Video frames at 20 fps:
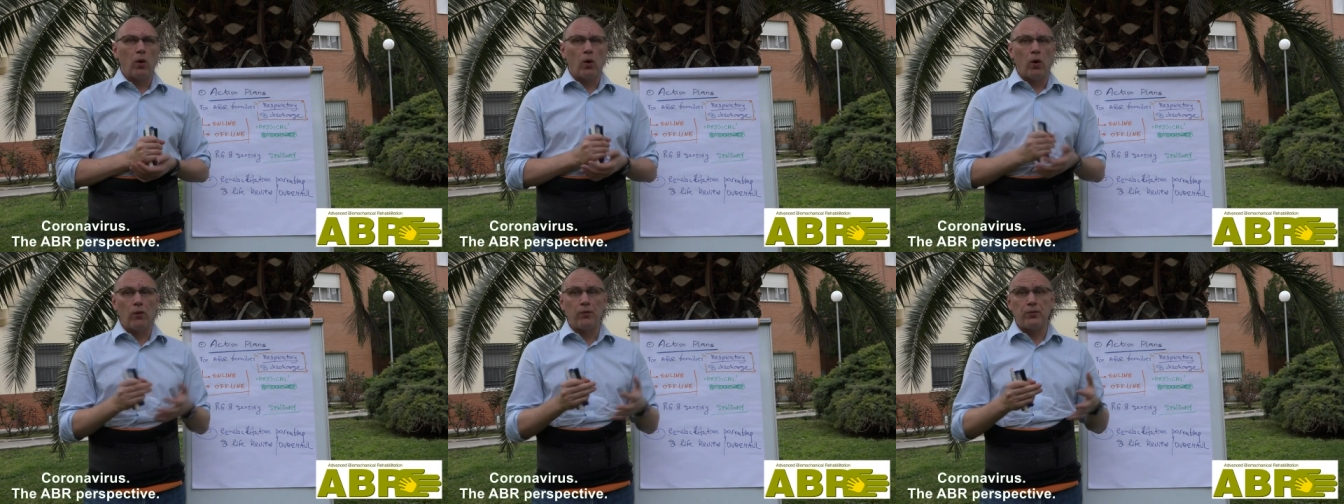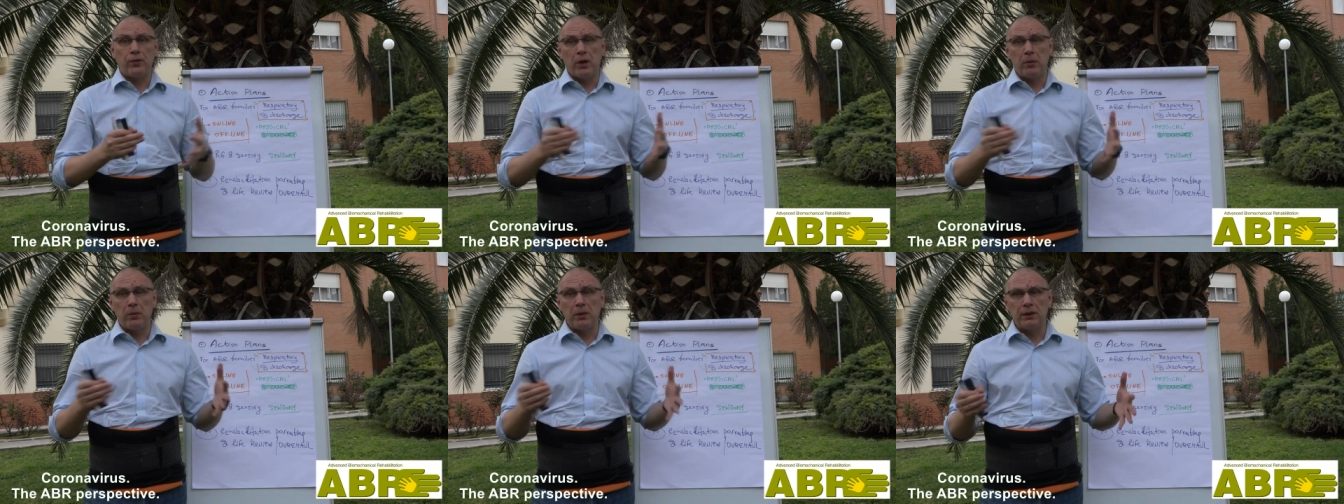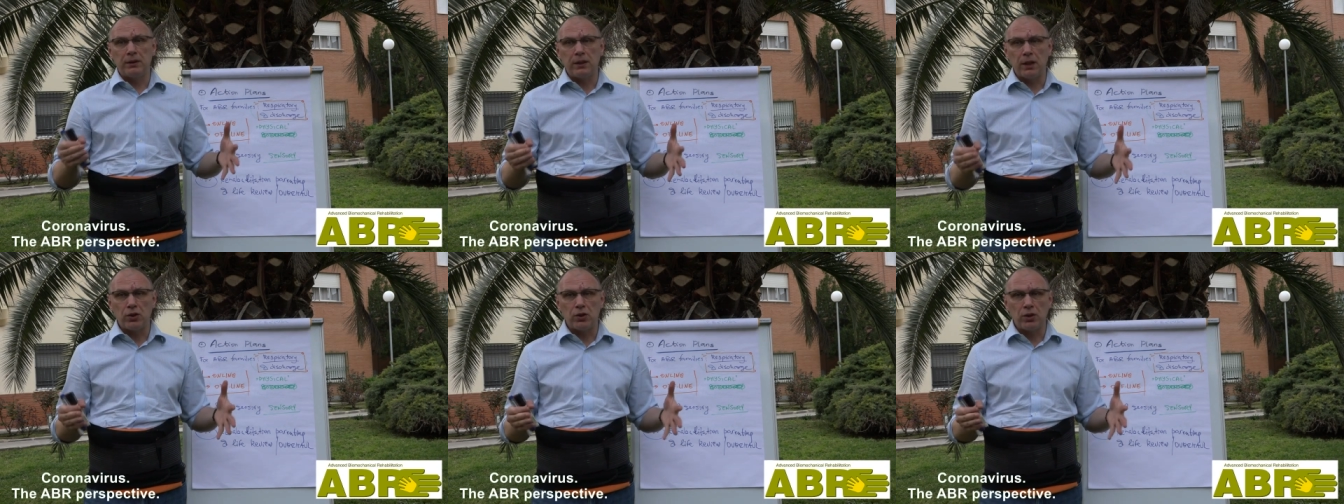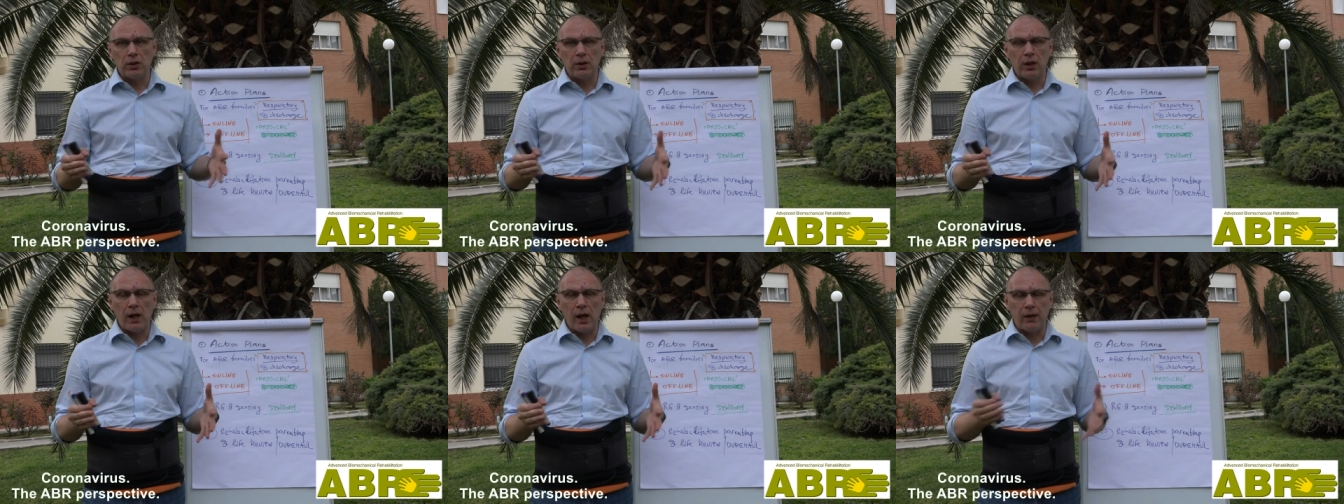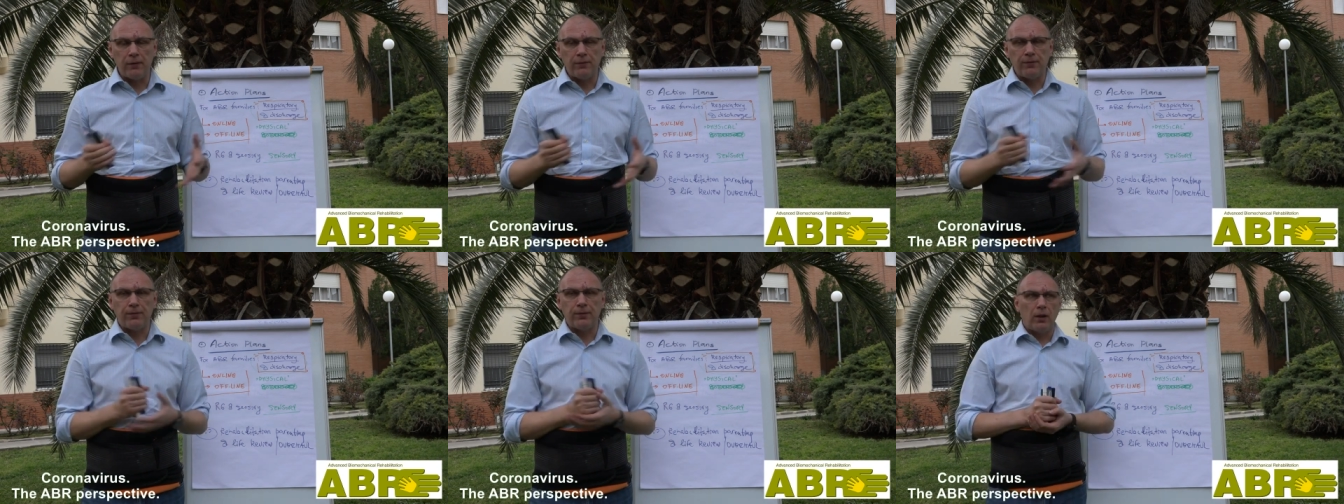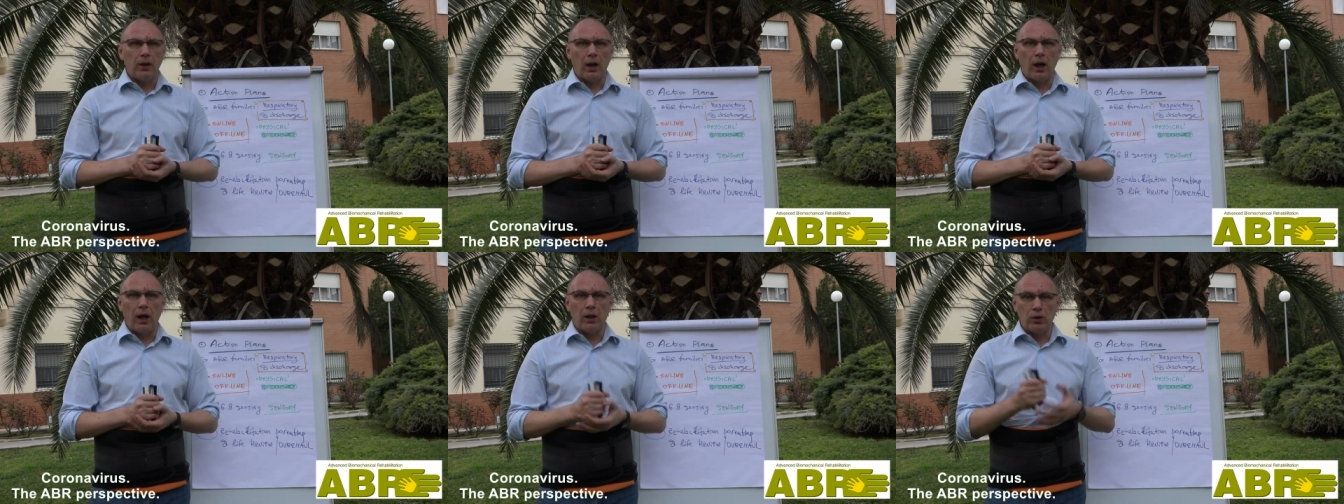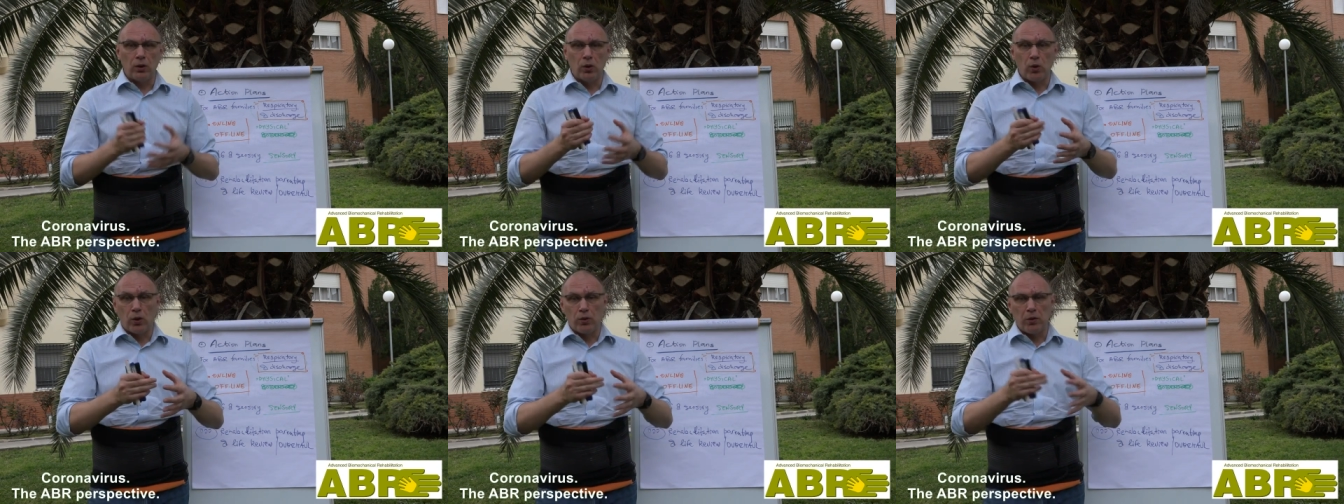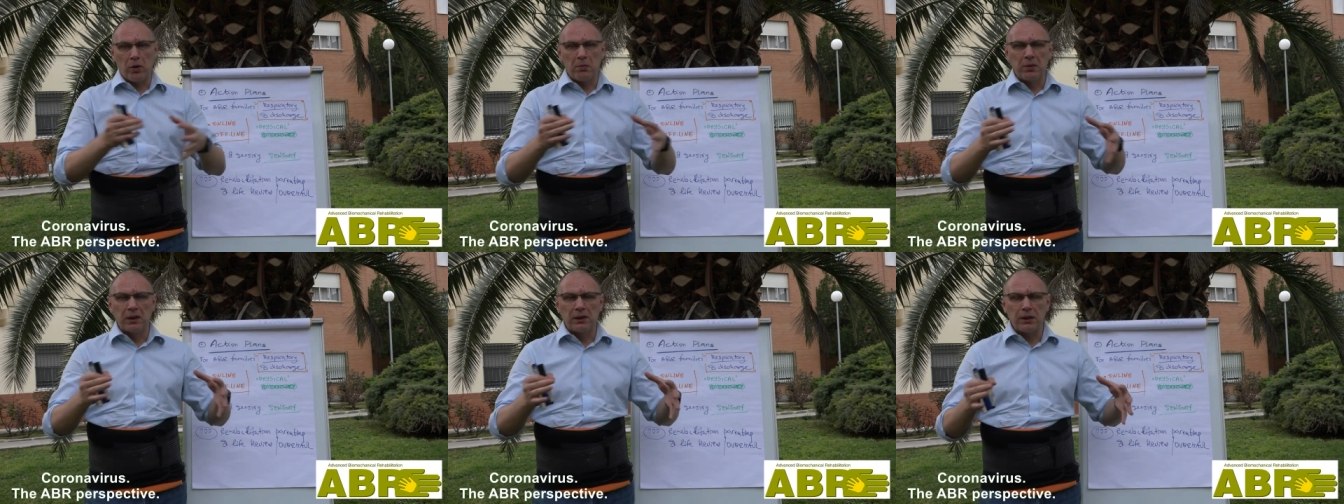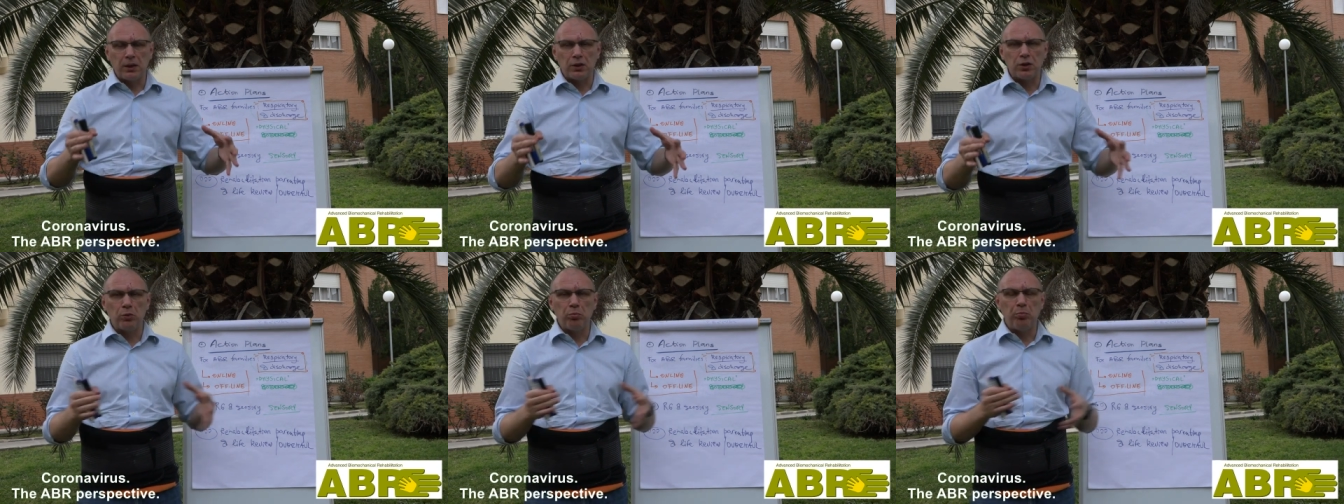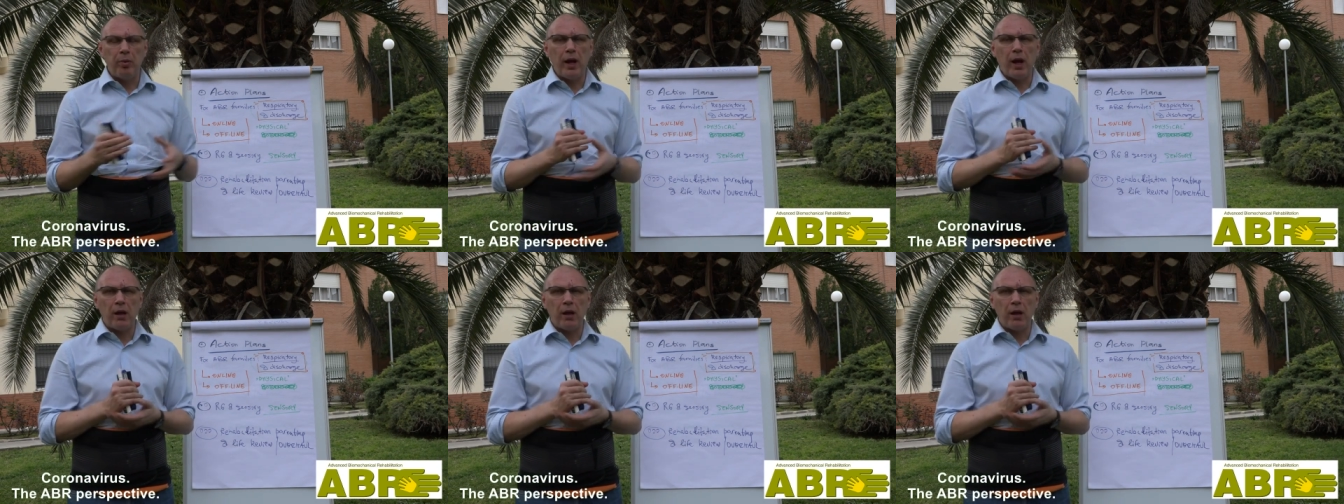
of rehabilitation life and your rehabilitation